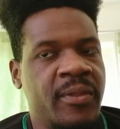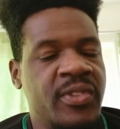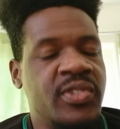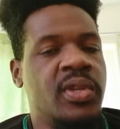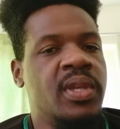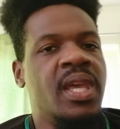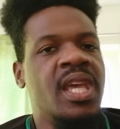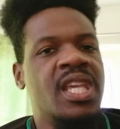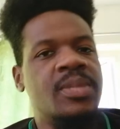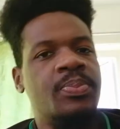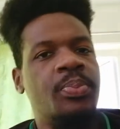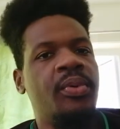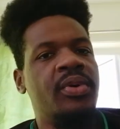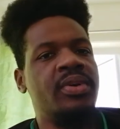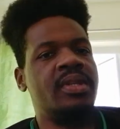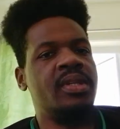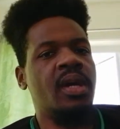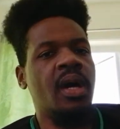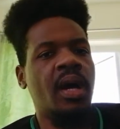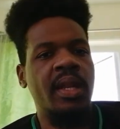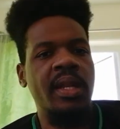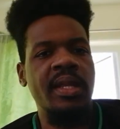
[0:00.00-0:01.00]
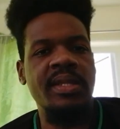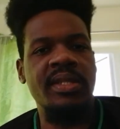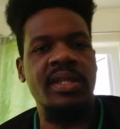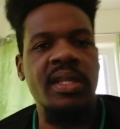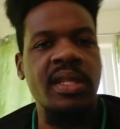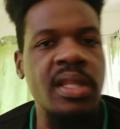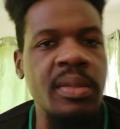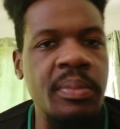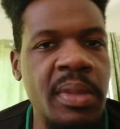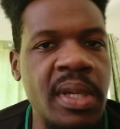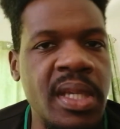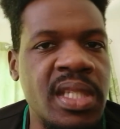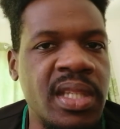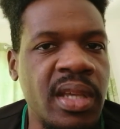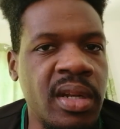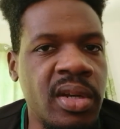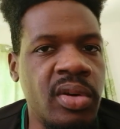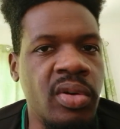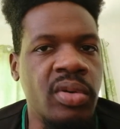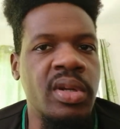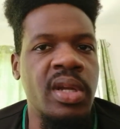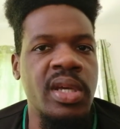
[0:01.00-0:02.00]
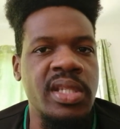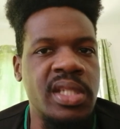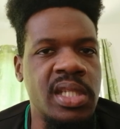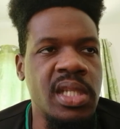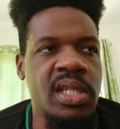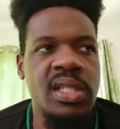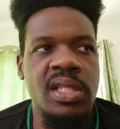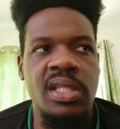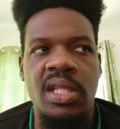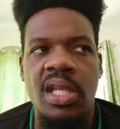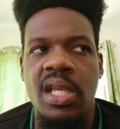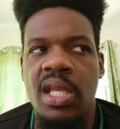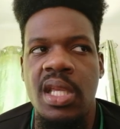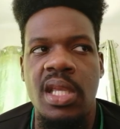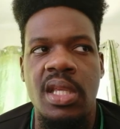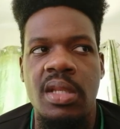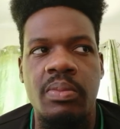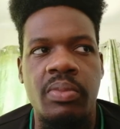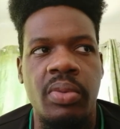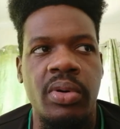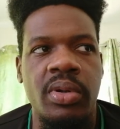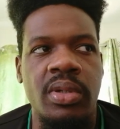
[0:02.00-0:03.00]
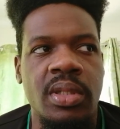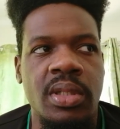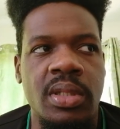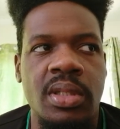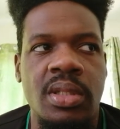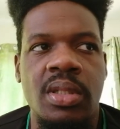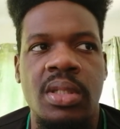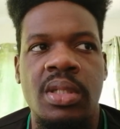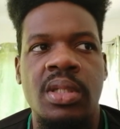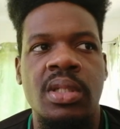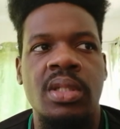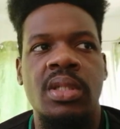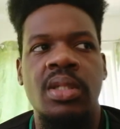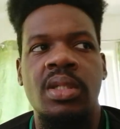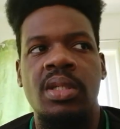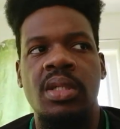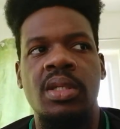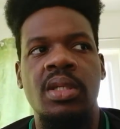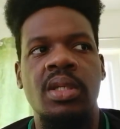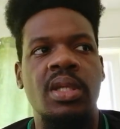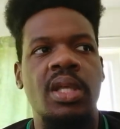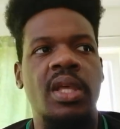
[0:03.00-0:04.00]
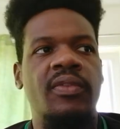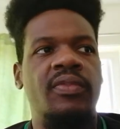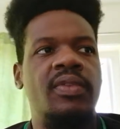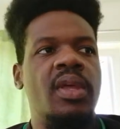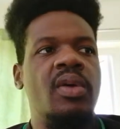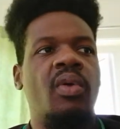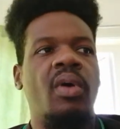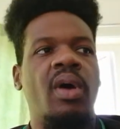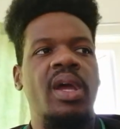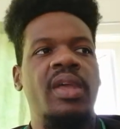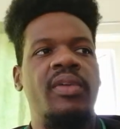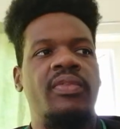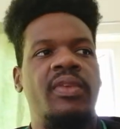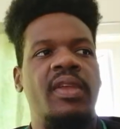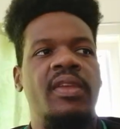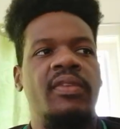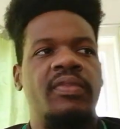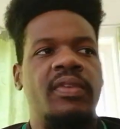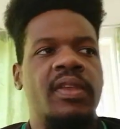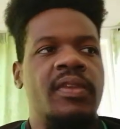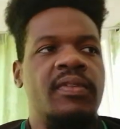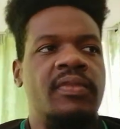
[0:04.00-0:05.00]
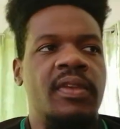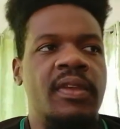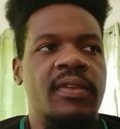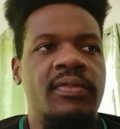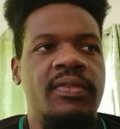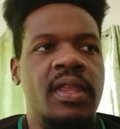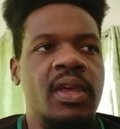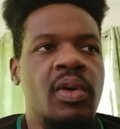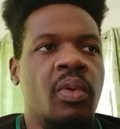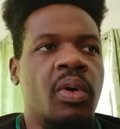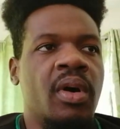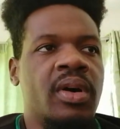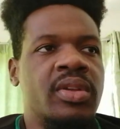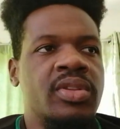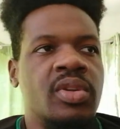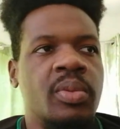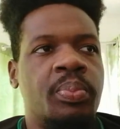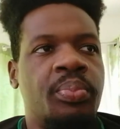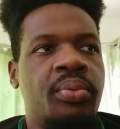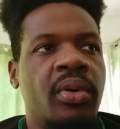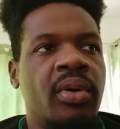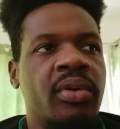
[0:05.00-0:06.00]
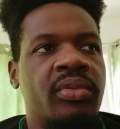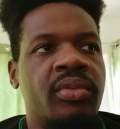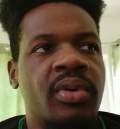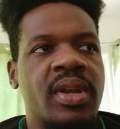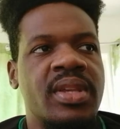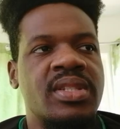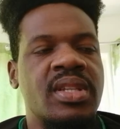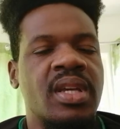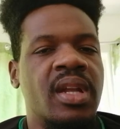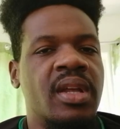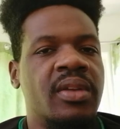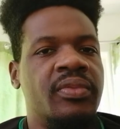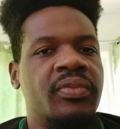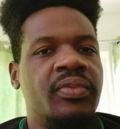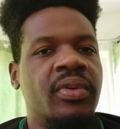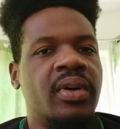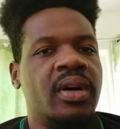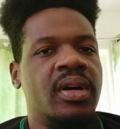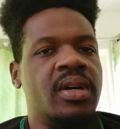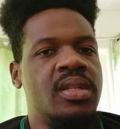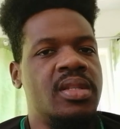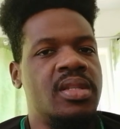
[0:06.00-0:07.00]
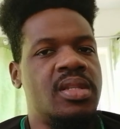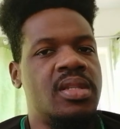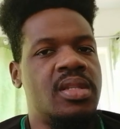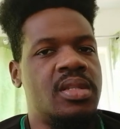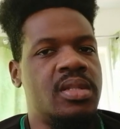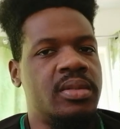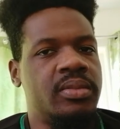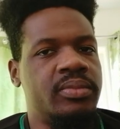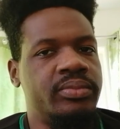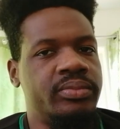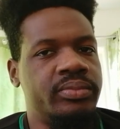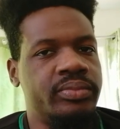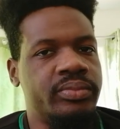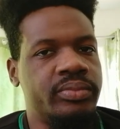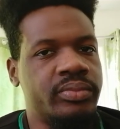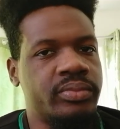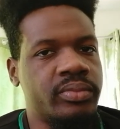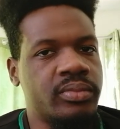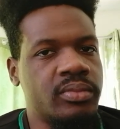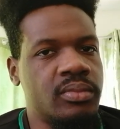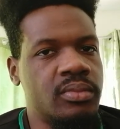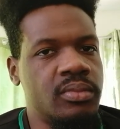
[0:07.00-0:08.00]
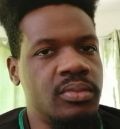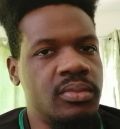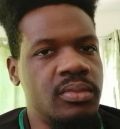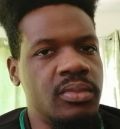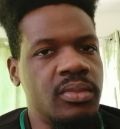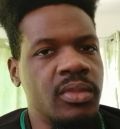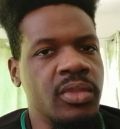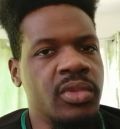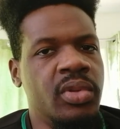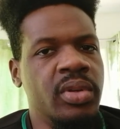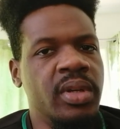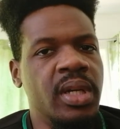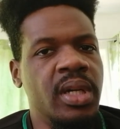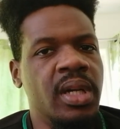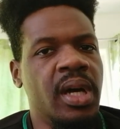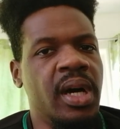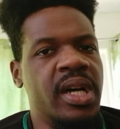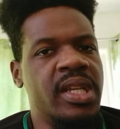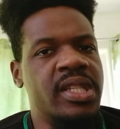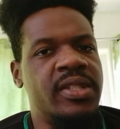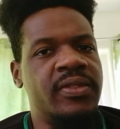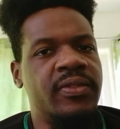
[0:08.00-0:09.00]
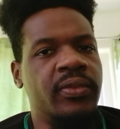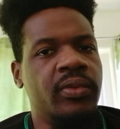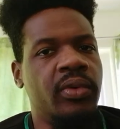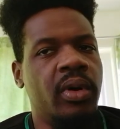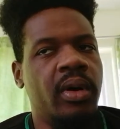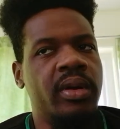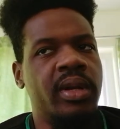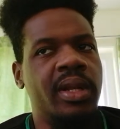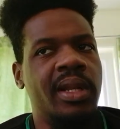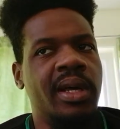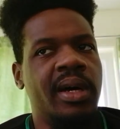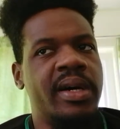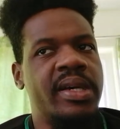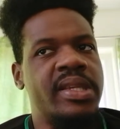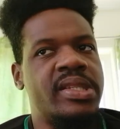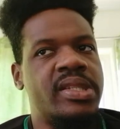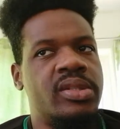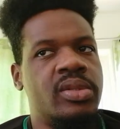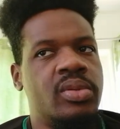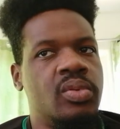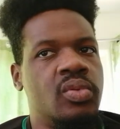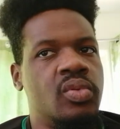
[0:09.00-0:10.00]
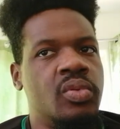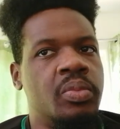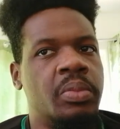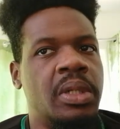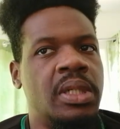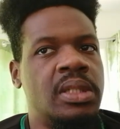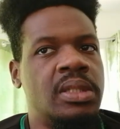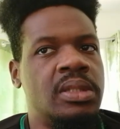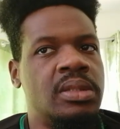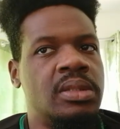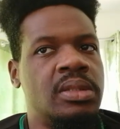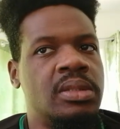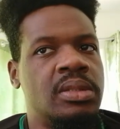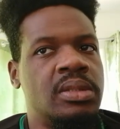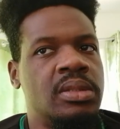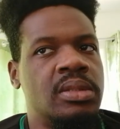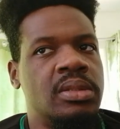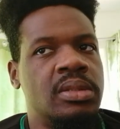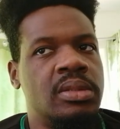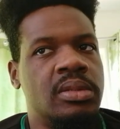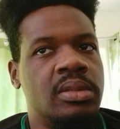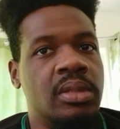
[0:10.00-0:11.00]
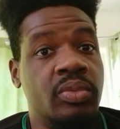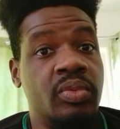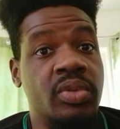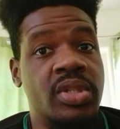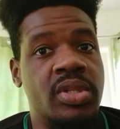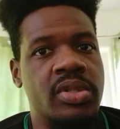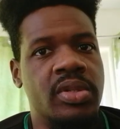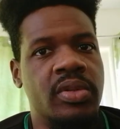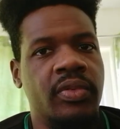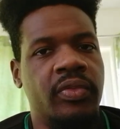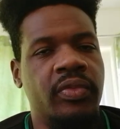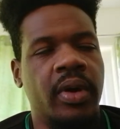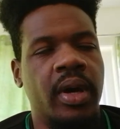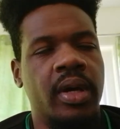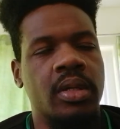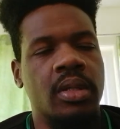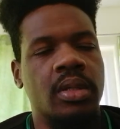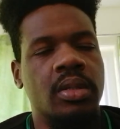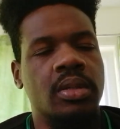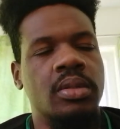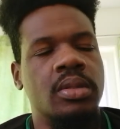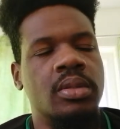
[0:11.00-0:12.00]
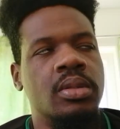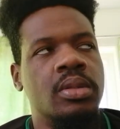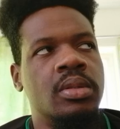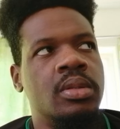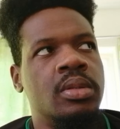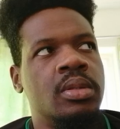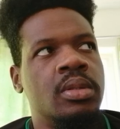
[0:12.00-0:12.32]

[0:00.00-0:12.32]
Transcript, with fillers: So yes, Portugal is in the mix at the round of 16, but if they want if, if, if, if they want to progress and advance to the last four, the last two, man, which is the final.